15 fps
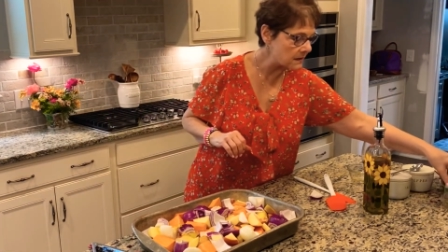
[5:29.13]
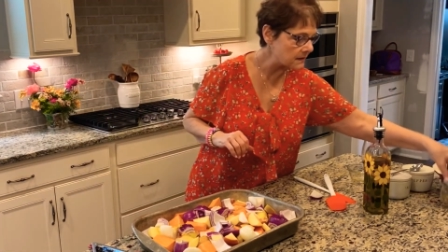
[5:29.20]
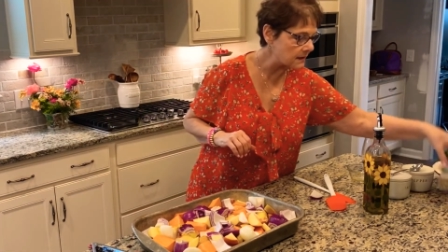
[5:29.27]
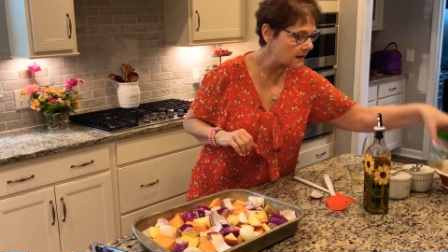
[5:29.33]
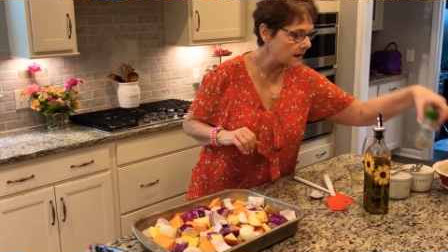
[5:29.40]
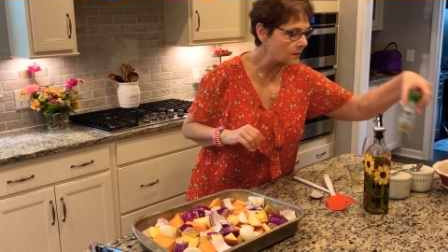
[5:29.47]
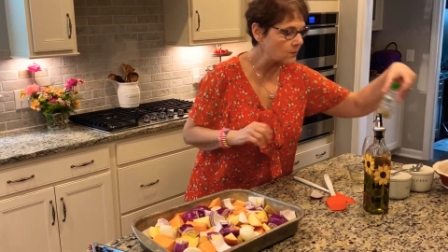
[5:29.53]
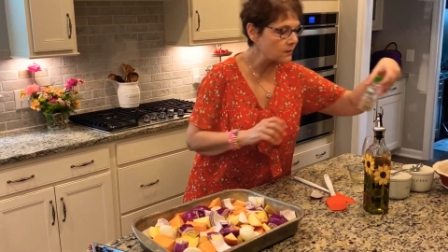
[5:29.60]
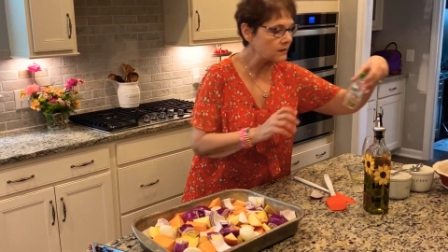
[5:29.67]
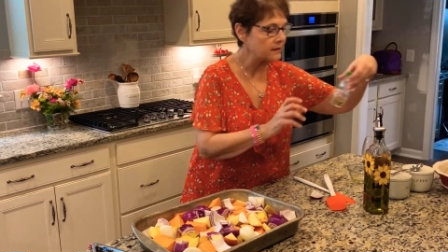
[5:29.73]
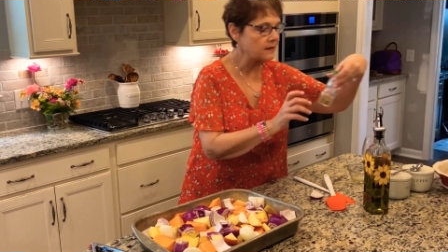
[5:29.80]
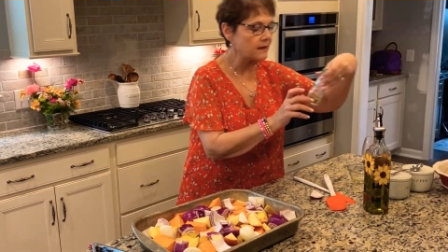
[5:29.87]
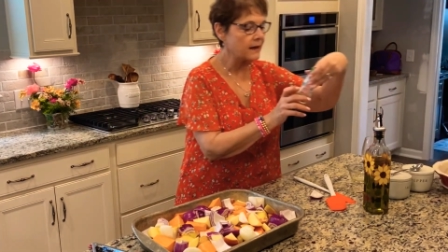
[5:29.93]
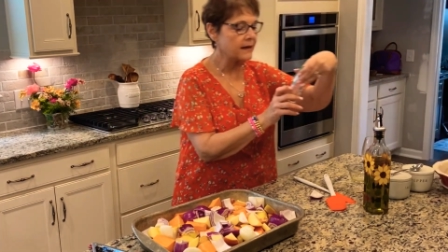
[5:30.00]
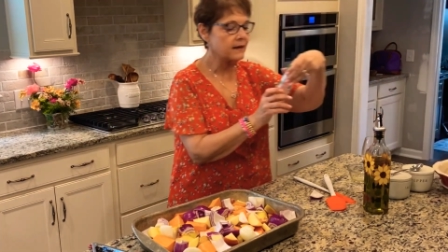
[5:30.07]
that I really
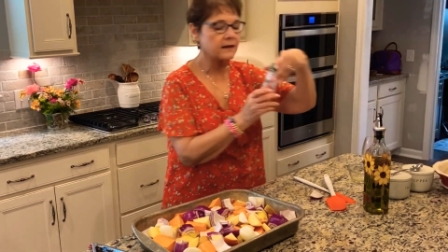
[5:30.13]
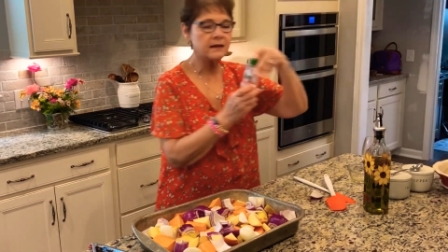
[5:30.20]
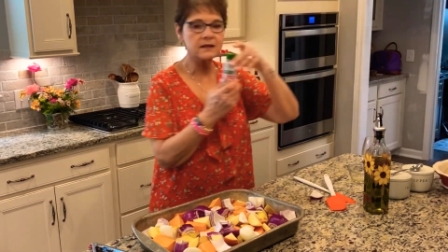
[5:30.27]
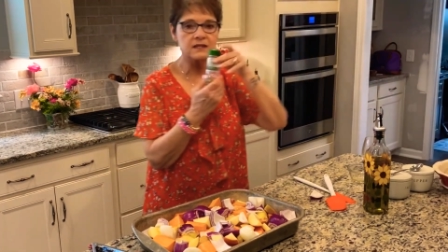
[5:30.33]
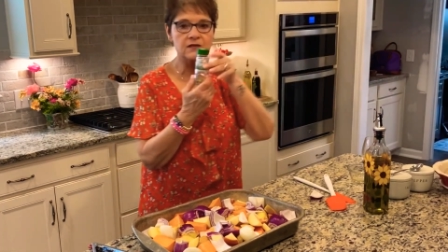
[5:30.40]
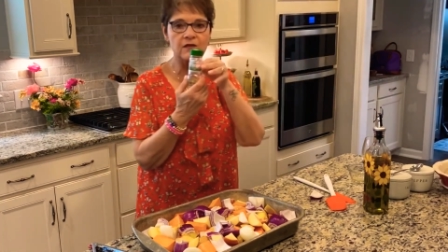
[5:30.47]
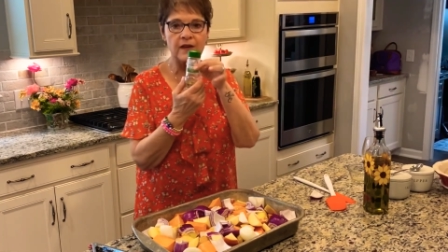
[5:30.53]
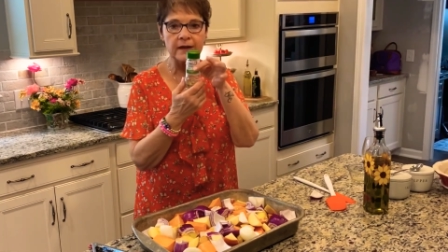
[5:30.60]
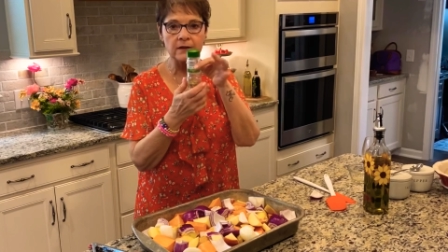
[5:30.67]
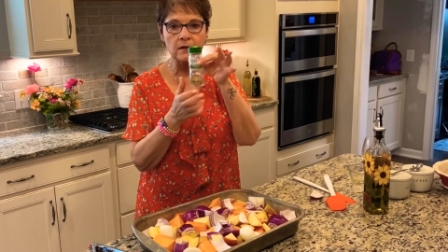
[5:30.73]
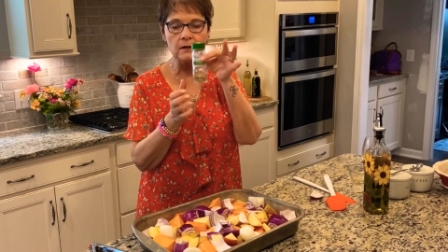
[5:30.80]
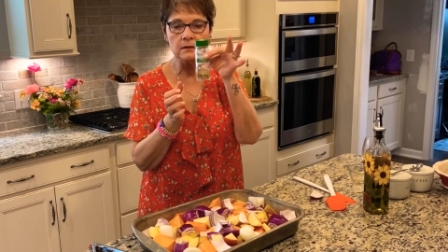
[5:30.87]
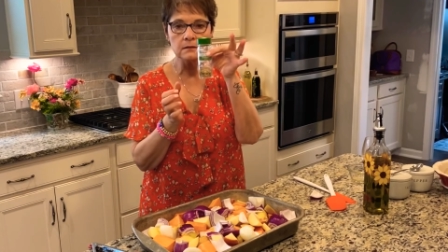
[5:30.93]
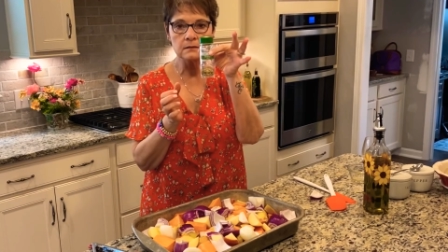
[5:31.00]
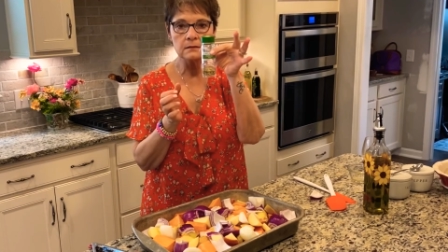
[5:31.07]
like is
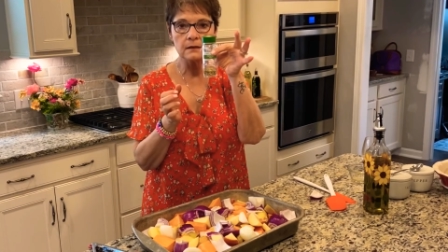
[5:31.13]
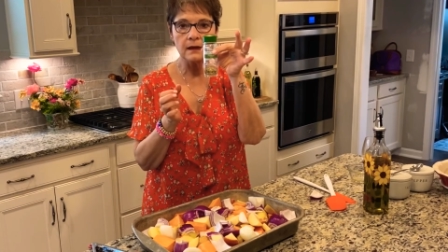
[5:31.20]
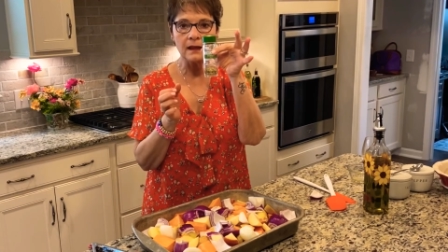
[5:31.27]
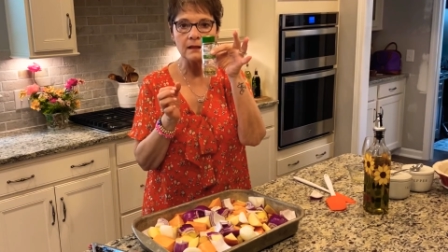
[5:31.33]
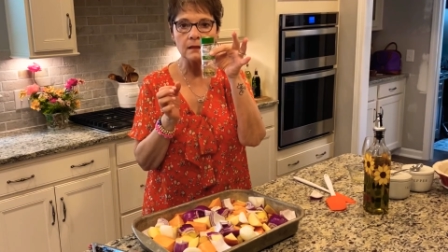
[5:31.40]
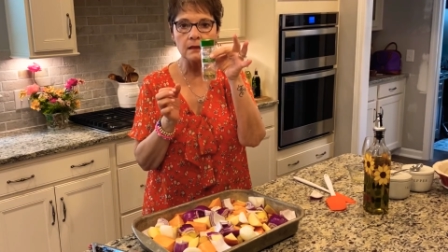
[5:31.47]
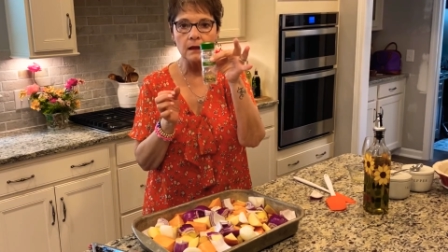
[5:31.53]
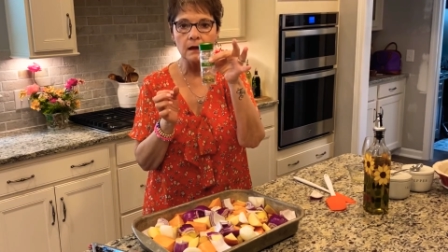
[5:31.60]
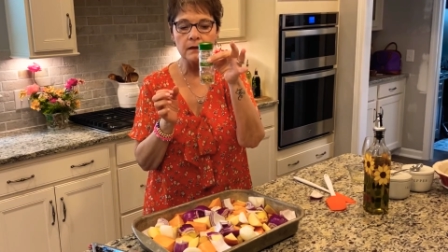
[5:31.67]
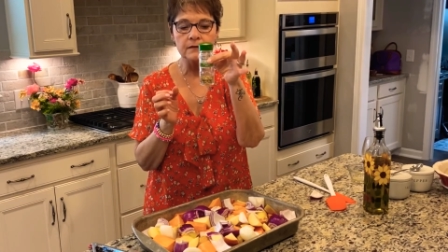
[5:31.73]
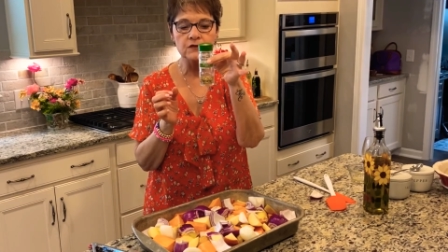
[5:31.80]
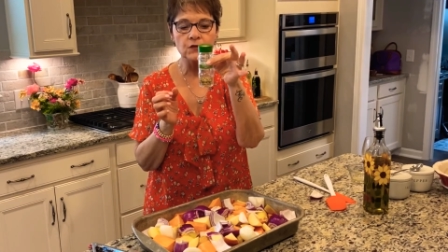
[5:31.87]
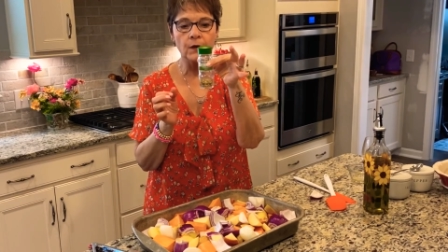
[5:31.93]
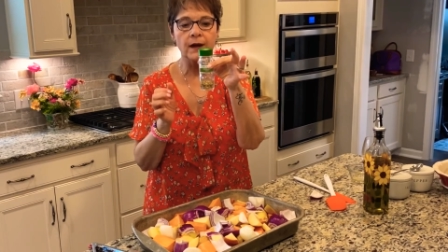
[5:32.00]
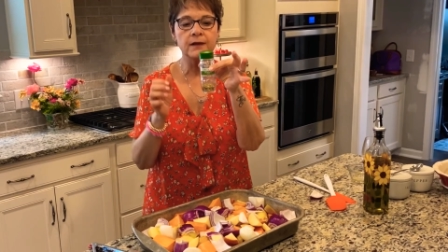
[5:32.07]
fennel. I love
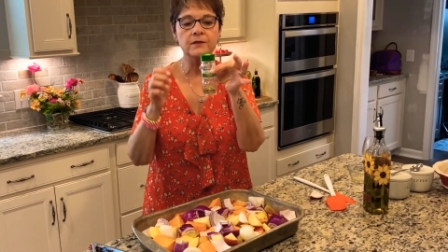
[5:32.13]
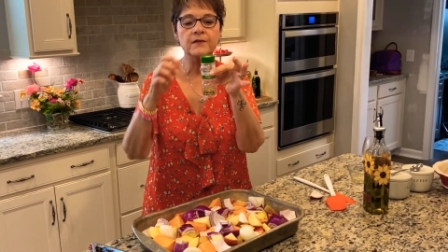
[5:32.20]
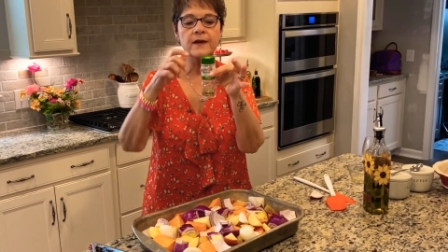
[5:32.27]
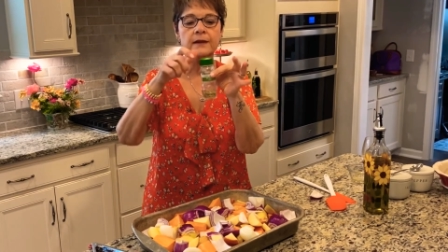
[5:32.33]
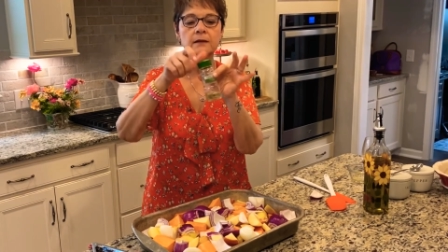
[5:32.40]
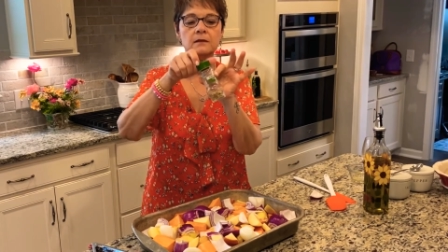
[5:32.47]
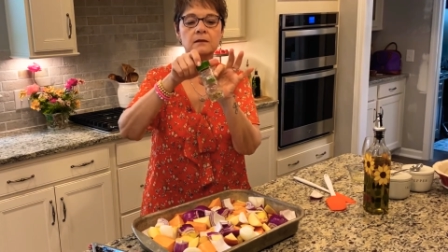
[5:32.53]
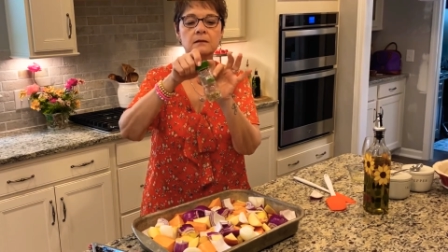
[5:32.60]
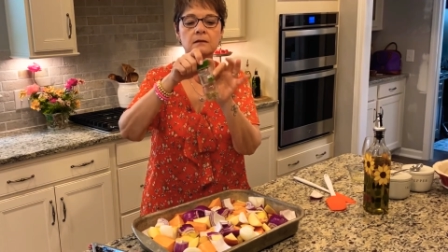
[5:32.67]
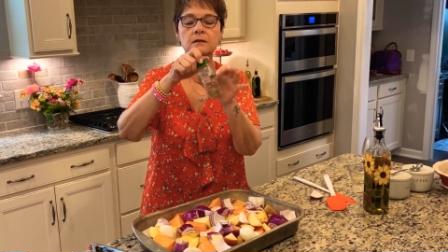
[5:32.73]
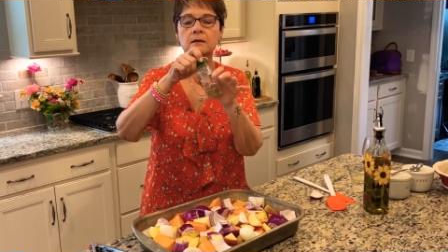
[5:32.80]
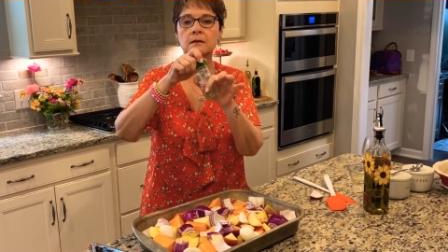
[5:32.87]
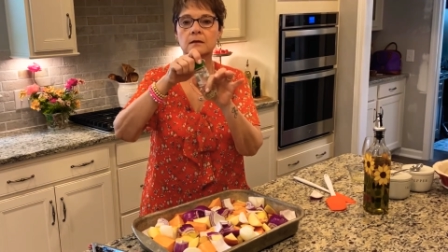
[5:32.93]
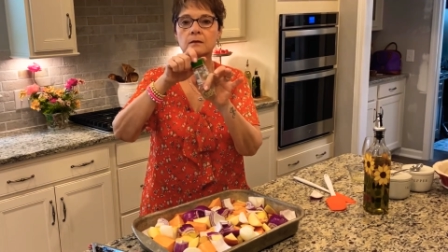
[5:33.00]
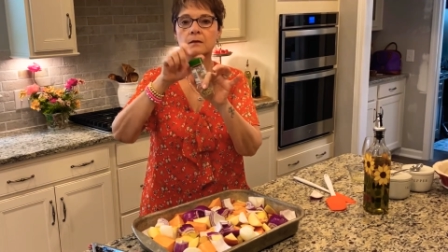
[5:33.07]
dried fennel,
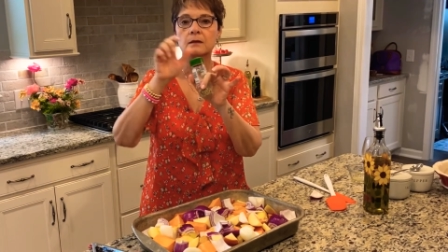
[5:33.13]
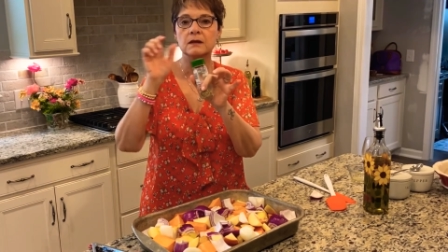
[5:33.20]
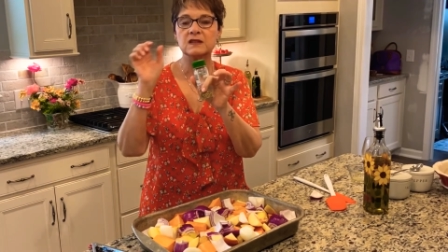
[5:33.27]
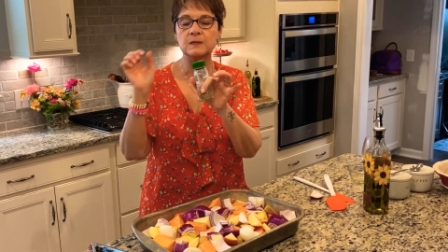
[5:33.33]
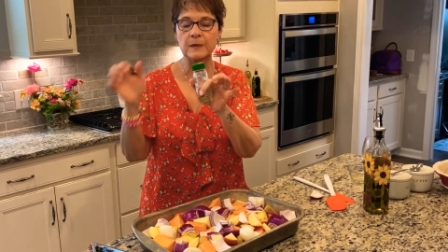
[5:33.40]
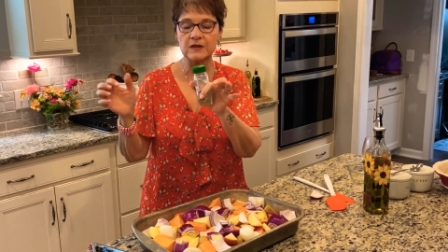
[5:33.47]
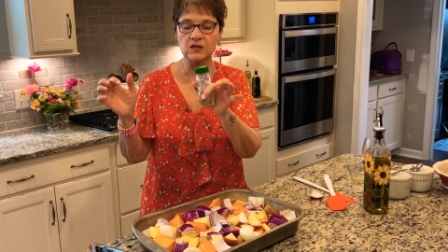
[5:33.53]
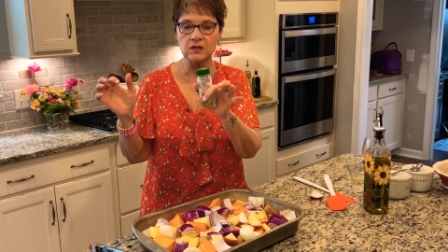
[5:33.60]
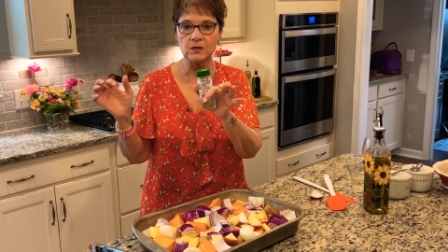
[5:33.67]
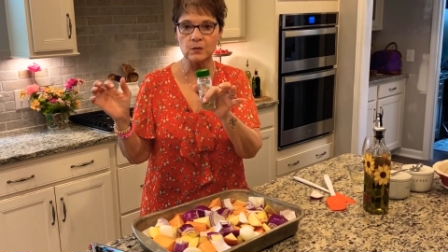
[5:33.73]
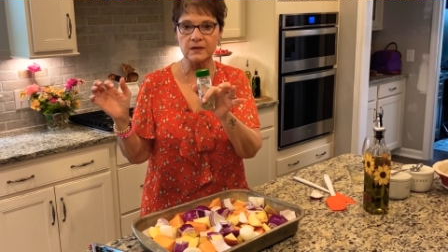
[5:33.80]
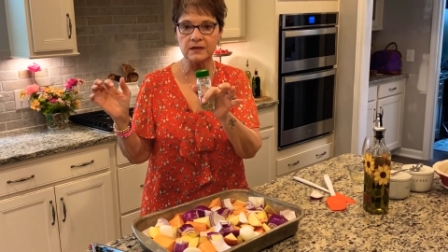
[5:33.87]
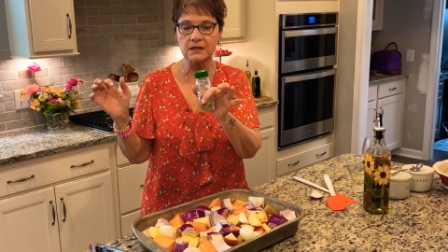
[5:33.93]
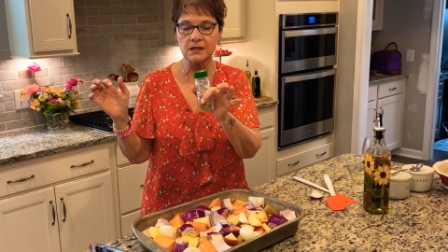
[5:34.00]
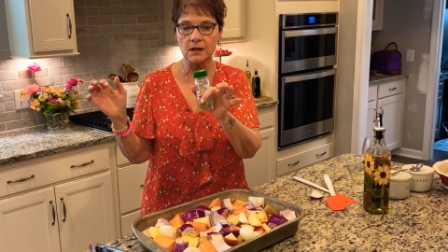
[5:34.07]
especially with
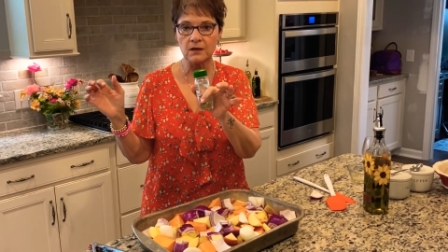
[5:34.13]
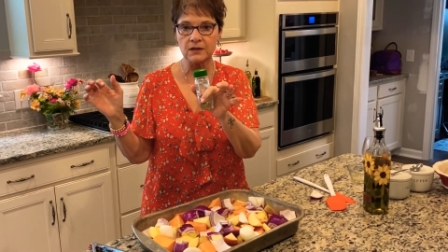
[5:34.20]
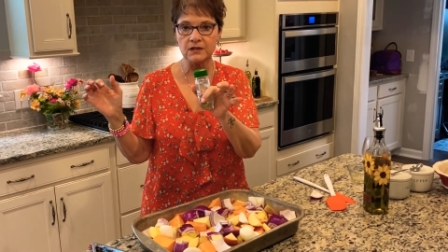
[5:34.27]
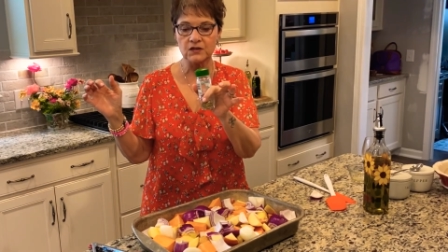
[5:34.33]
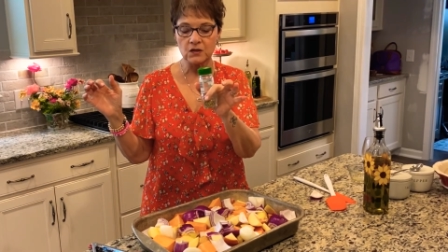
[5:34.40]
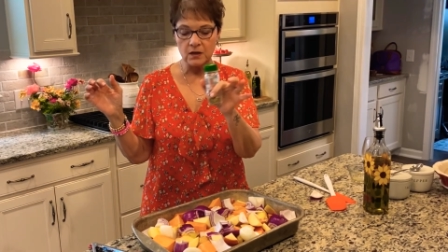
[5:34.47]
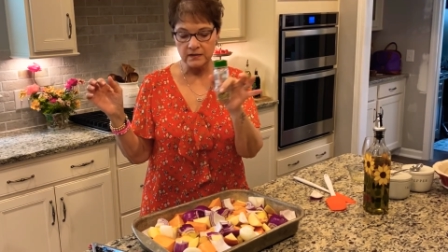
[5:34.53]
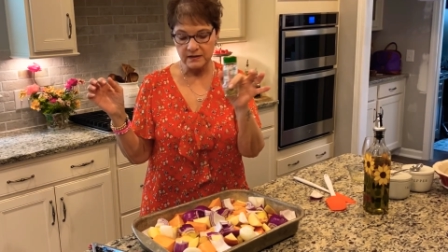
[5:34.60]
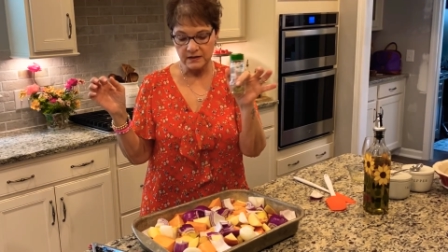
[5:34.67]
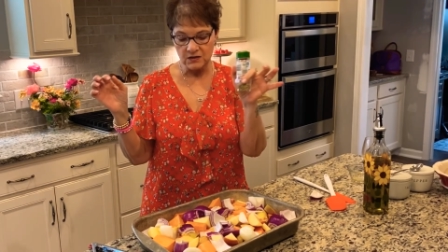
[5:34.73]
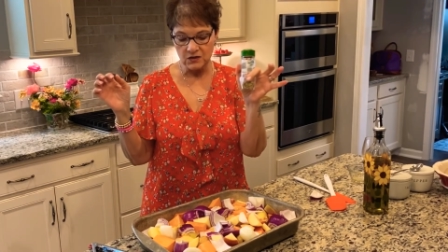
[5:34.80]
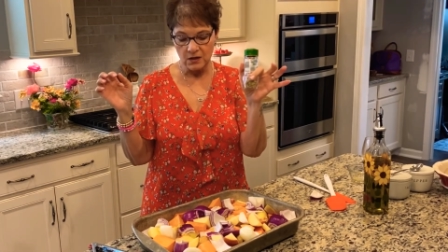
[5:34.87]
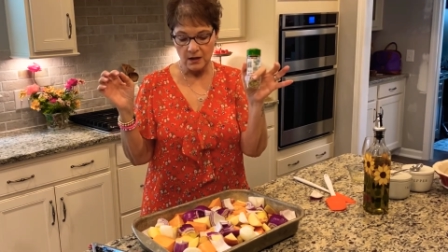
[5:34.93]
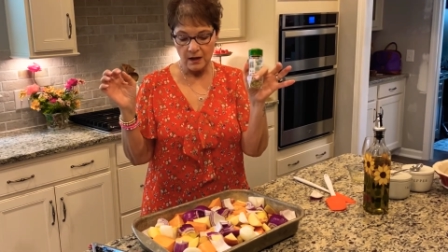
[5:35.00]
Italian sausage.